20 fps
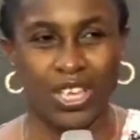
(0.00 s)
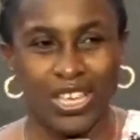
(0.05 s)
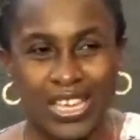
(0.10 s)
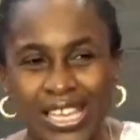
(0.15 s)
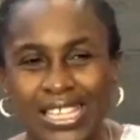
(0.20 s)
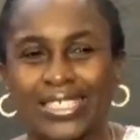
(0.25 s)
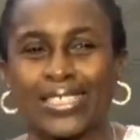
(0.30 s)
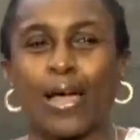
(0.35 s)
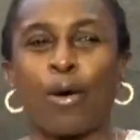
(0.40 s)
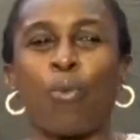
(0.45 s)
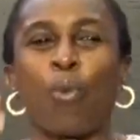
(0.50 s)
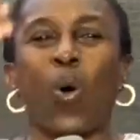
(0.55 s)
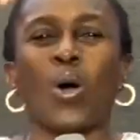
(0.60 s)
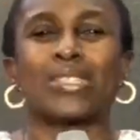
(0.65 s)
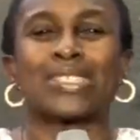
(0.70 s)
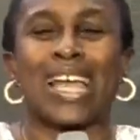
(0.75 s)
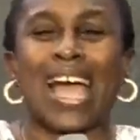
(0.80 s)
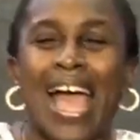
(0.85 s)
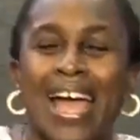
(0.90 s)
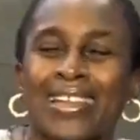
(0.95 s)
He said,
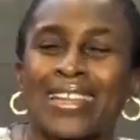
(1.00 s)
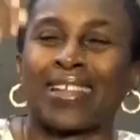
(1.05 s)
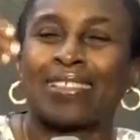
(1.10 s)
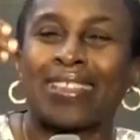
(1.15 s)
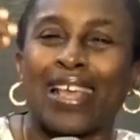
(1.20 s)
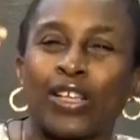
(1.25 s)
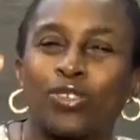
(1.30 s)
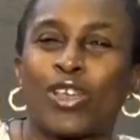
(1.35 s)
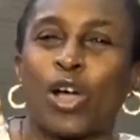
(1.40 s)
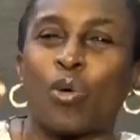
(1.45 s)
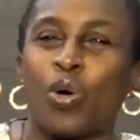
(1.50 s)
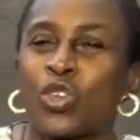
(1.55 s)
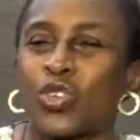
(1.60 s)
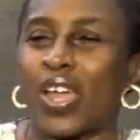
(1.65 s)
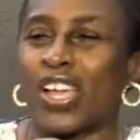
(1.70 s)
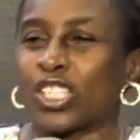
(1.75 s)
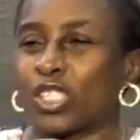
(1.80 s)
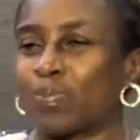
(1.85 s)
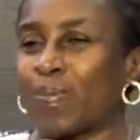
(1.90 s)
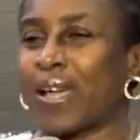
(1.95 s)
What are the things you're going
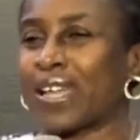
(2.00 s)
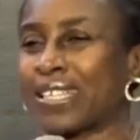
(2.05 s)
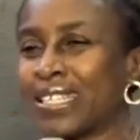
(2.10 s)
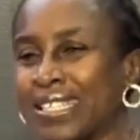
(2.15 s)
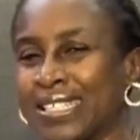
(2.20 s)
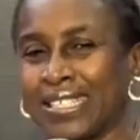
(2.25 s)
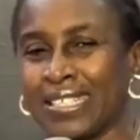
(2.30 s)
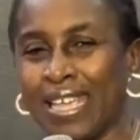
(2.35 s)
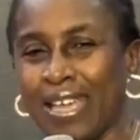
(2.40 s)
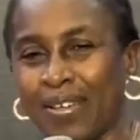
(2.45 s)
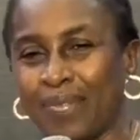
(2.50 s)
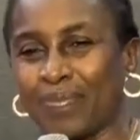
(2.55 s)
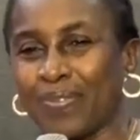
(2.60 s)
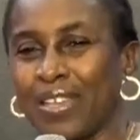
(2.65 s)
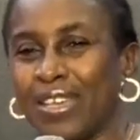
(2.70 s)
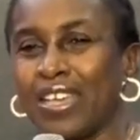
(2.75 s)
to expect this year?